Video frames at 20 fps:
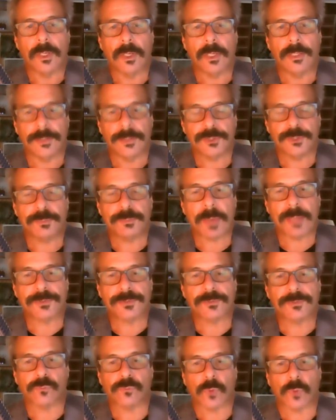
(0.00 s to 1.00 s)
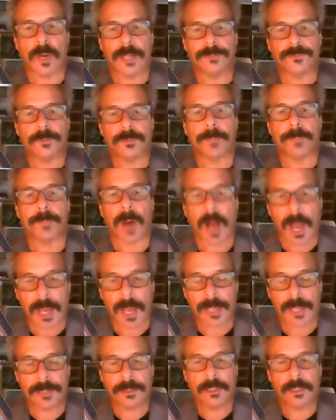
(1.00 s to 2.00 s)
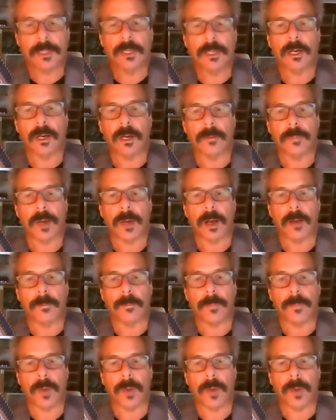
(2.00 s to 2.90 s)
inexpensive rate to buy a, a,